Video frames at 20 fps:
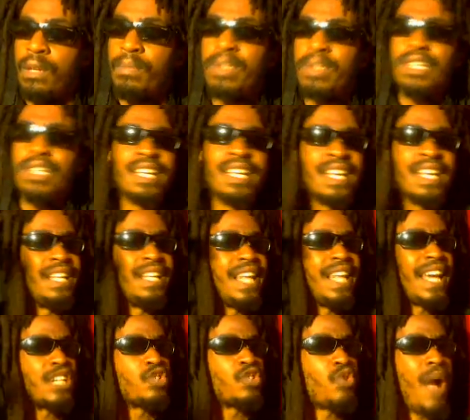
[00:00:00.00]
But then the
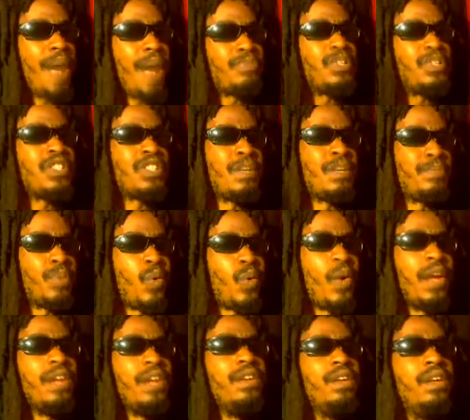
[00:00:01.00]
intellect drops at some
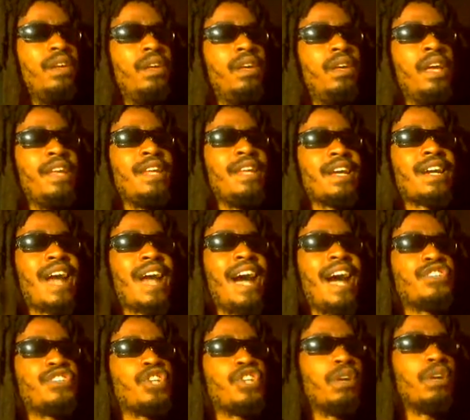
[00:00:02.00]
point and the
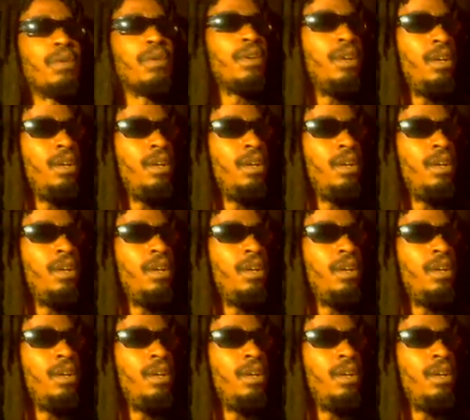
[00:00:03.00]
Akashic